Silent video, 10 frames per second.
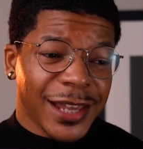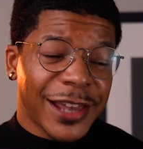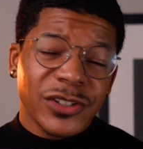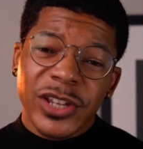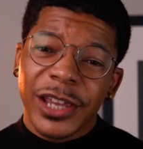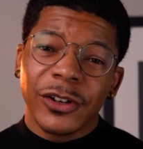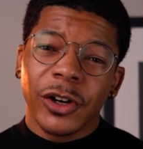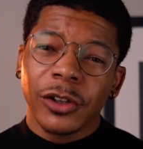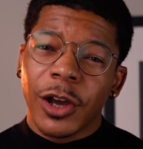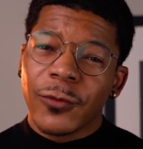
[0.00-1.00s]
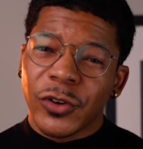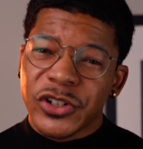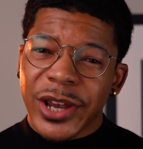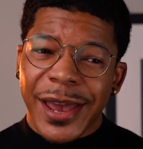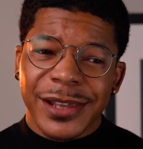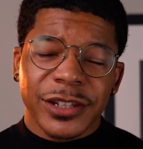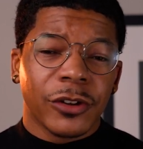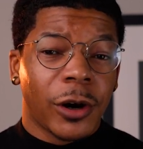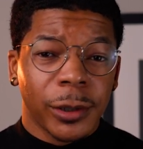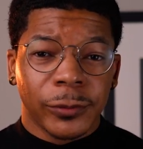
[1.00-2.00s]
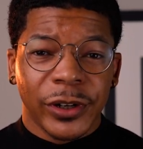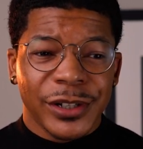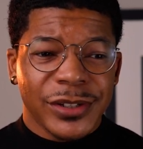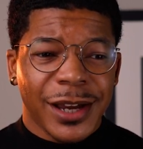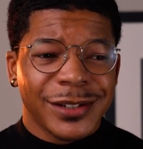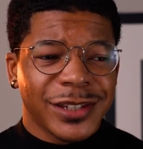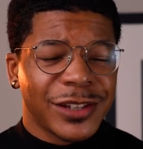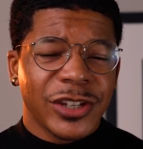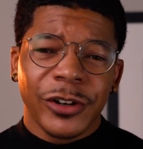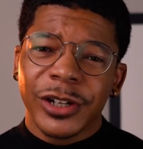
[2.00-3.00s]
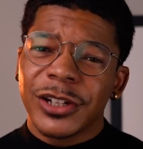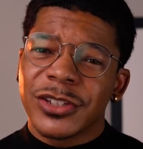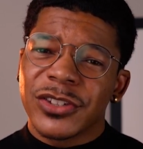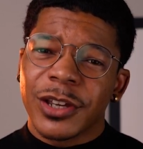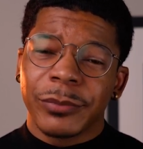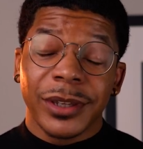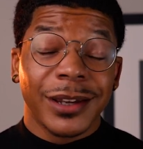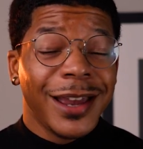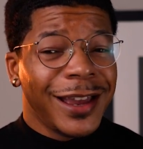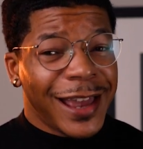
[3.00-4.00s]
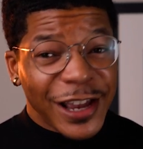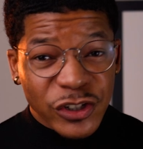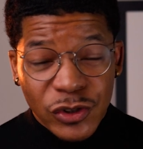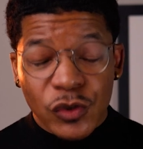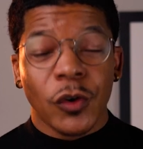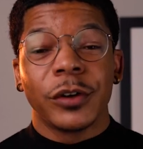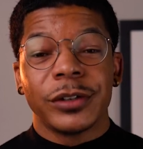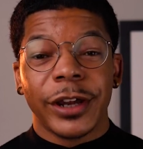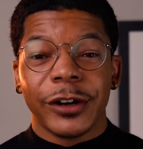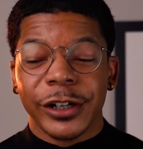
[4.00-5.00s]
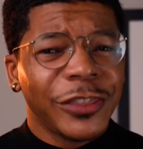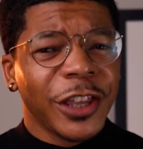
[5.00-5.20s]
has taken her love for jazz and the Harlem Renaissance and turned it into something extraordinary.